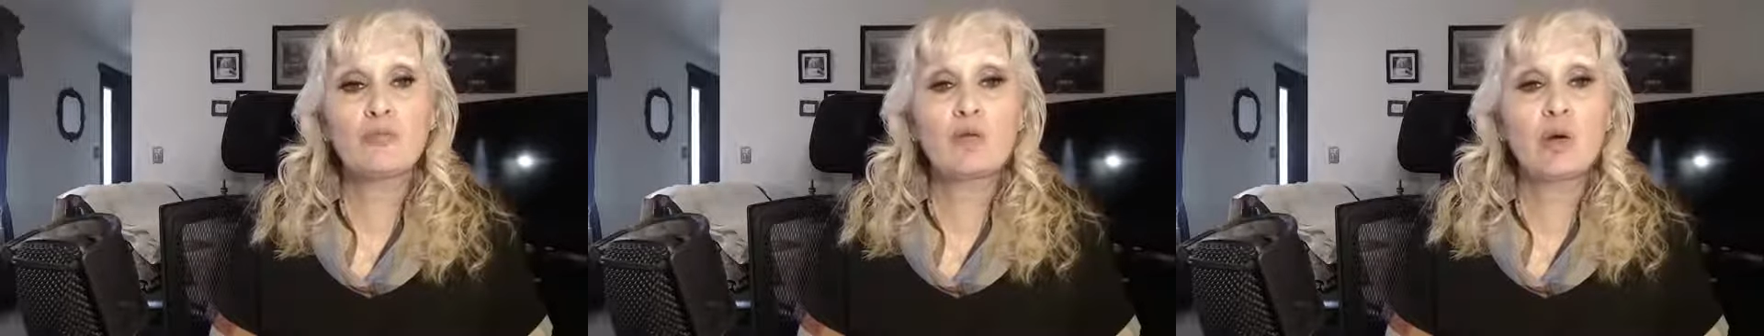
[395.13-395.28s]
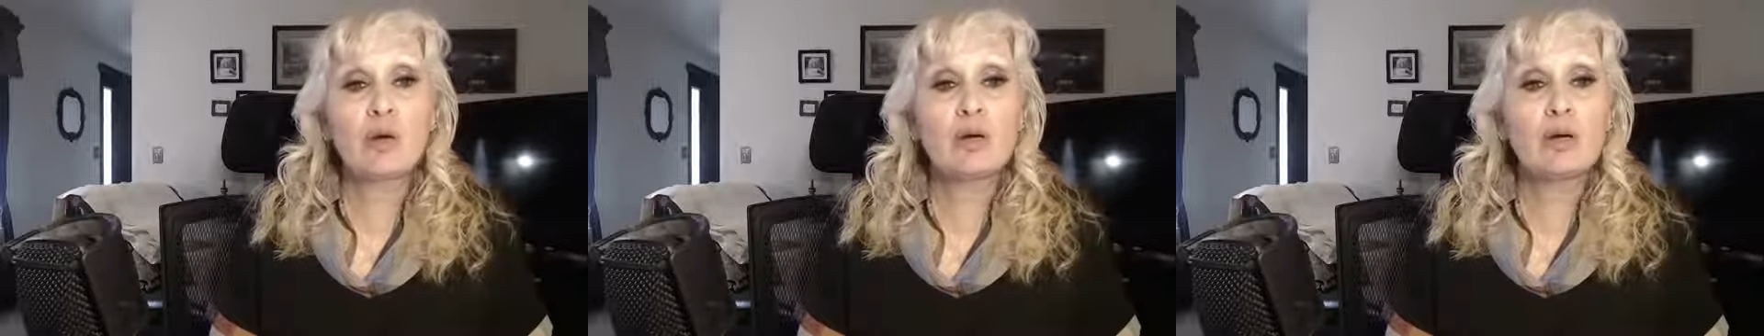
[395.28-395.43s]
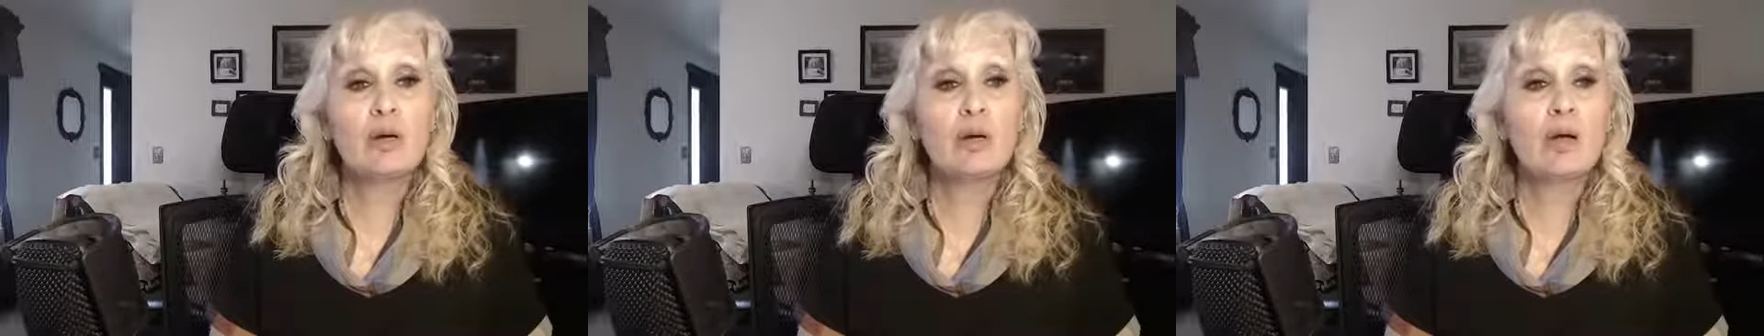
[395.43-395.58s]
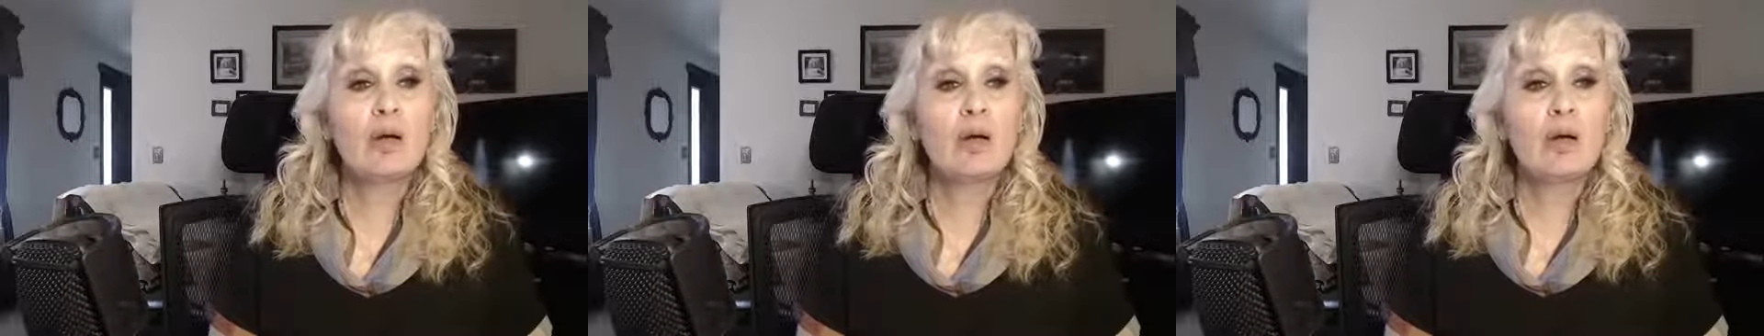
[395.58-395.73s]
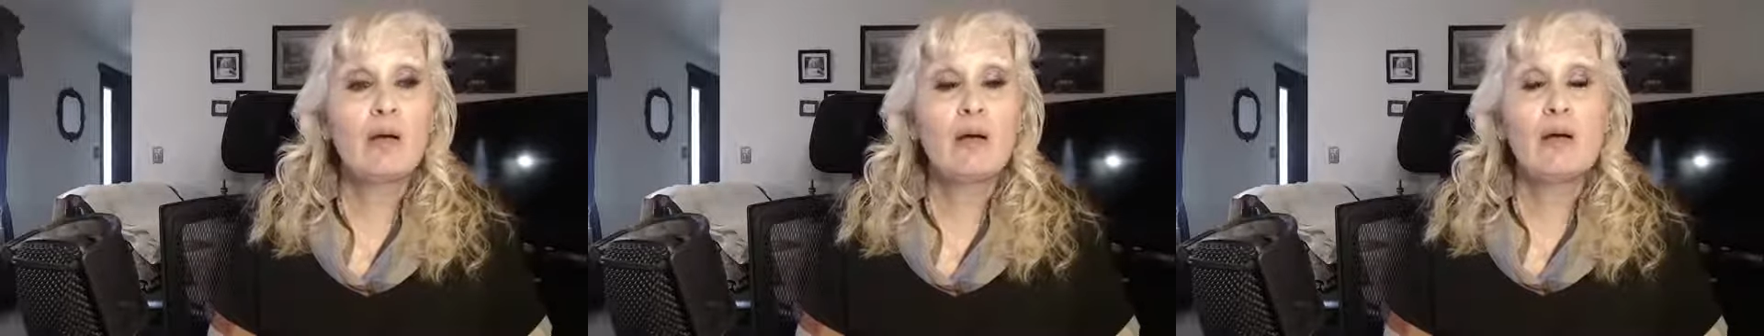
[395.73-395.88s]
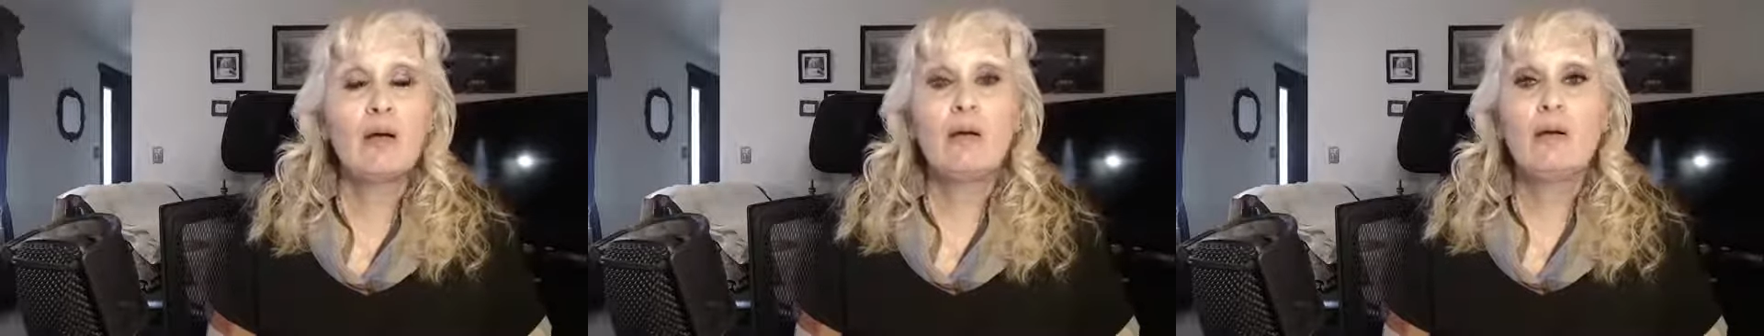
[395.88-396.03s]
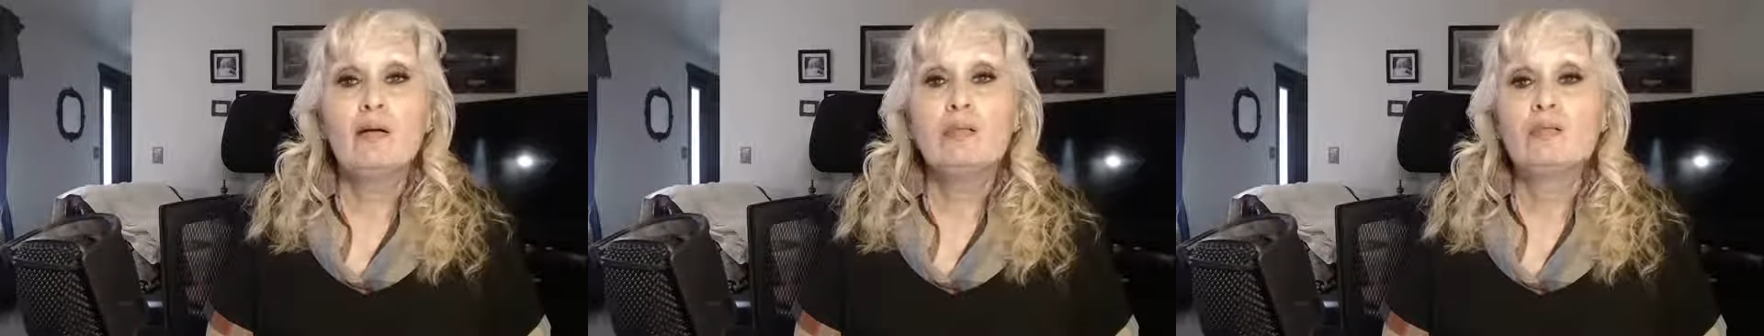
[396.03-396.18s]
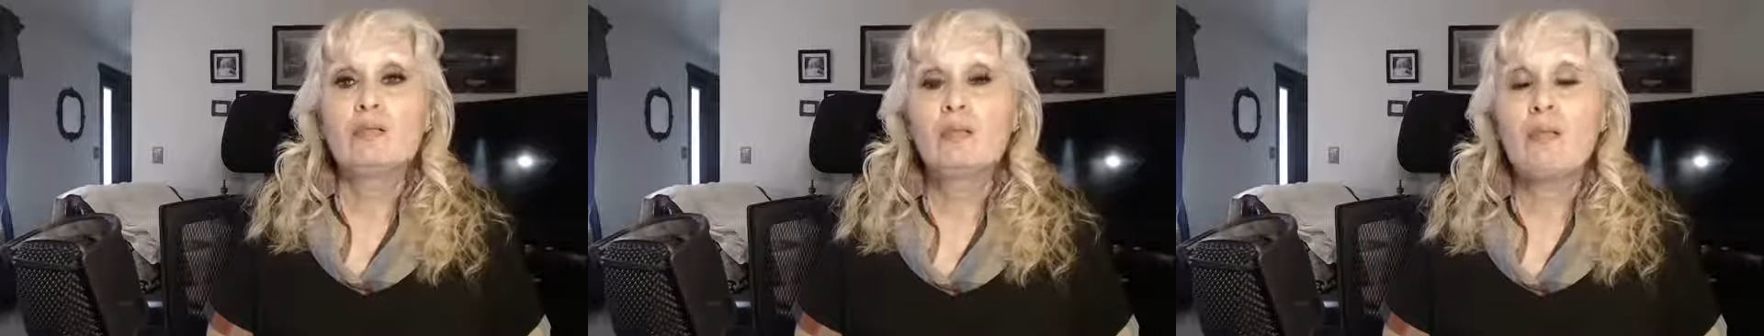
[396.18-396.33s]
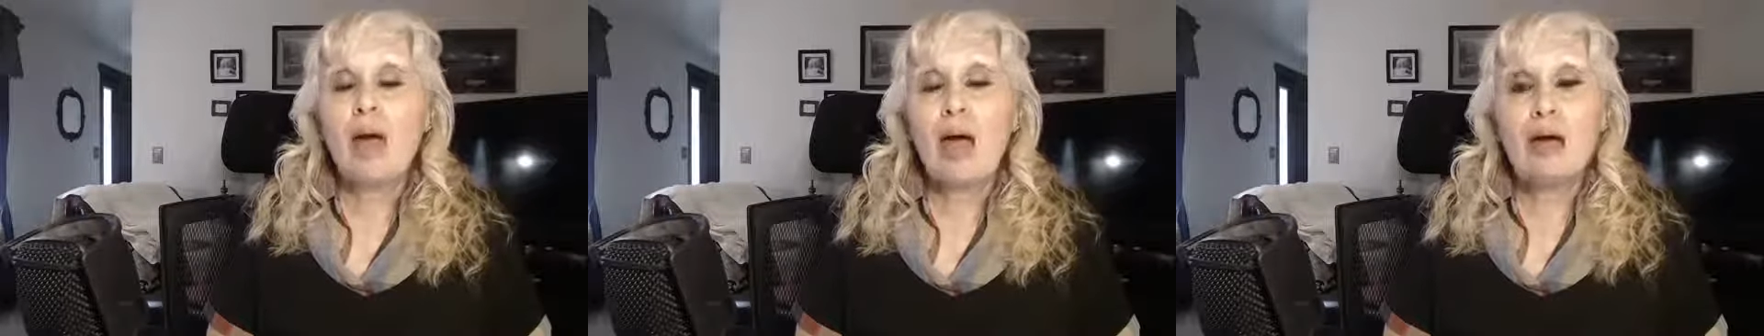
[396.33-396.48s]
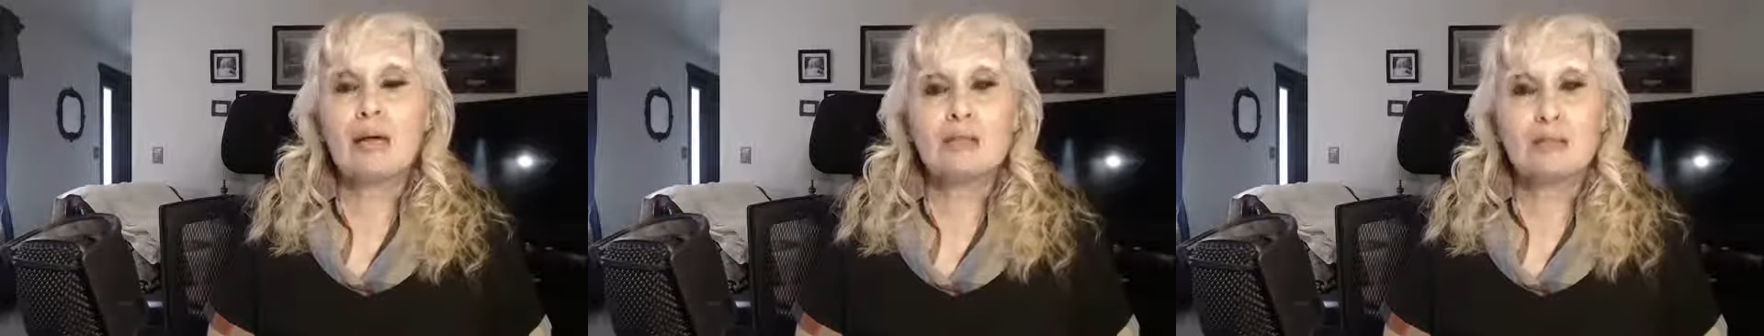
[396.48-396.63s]
for the
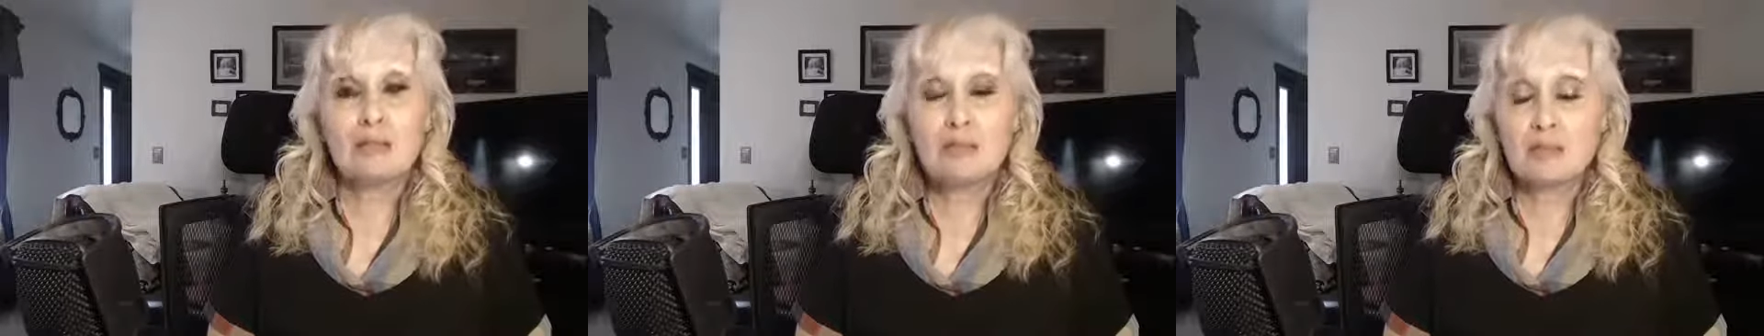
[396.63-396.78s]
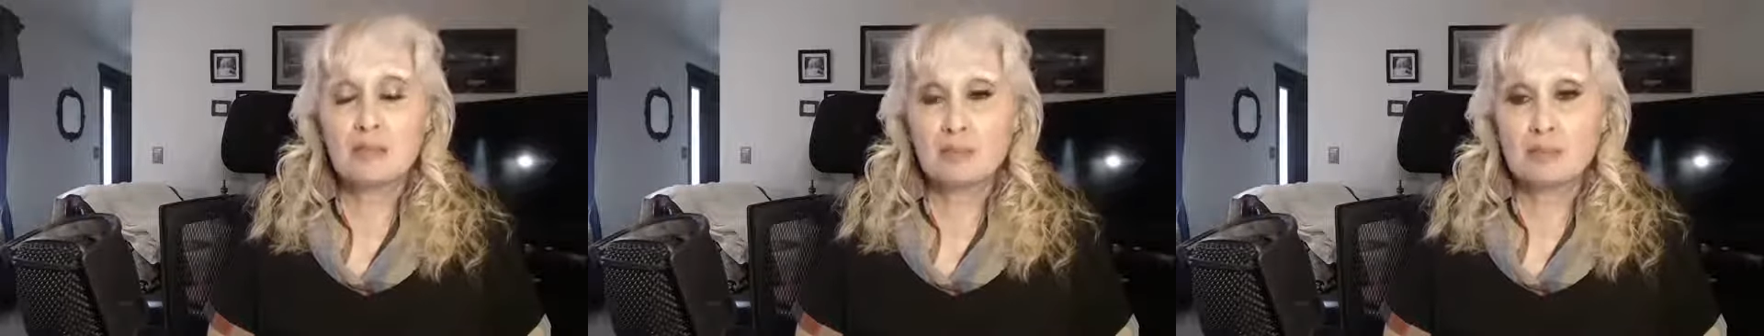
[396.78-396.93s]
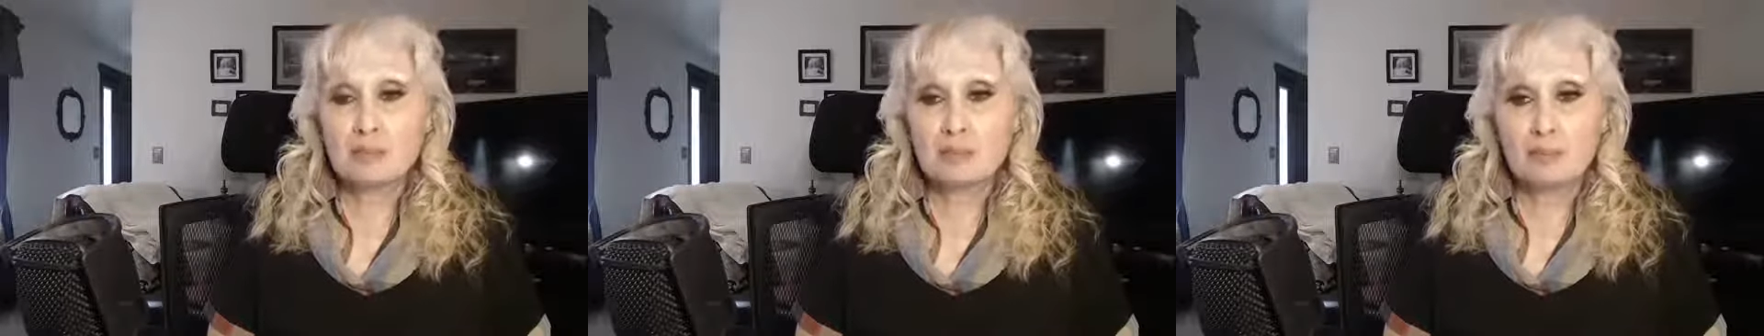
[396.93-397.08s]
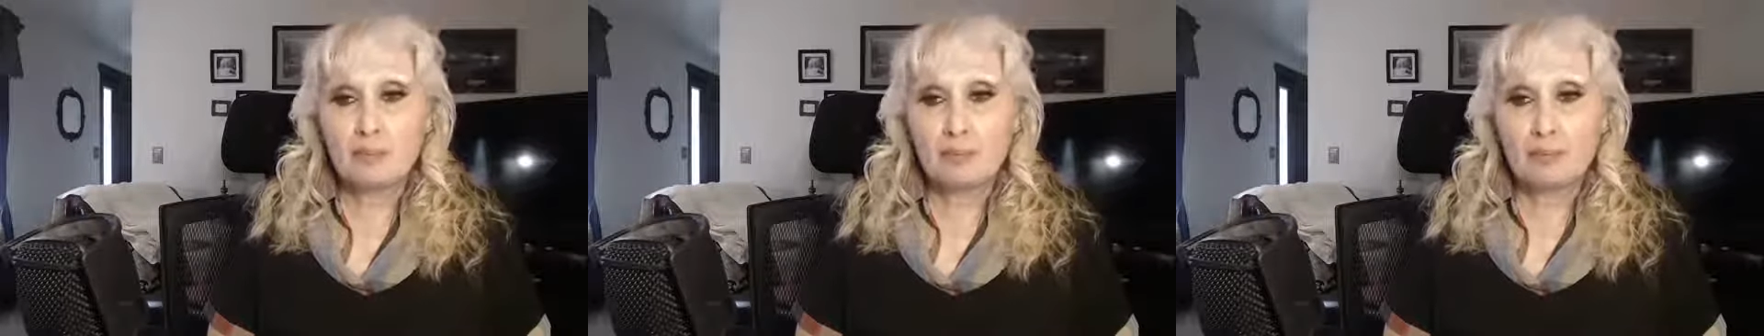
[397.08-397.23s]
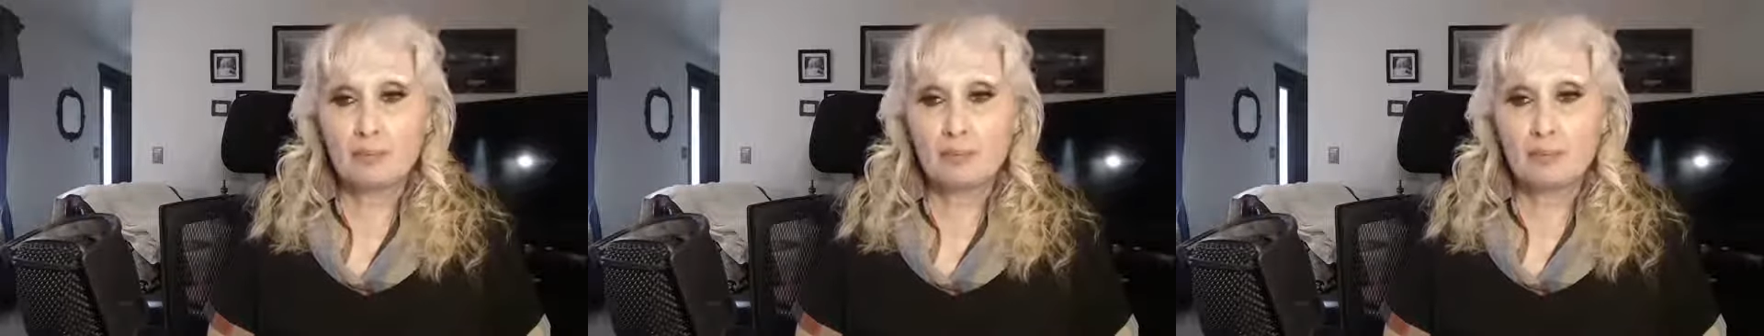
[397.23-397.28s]
masses.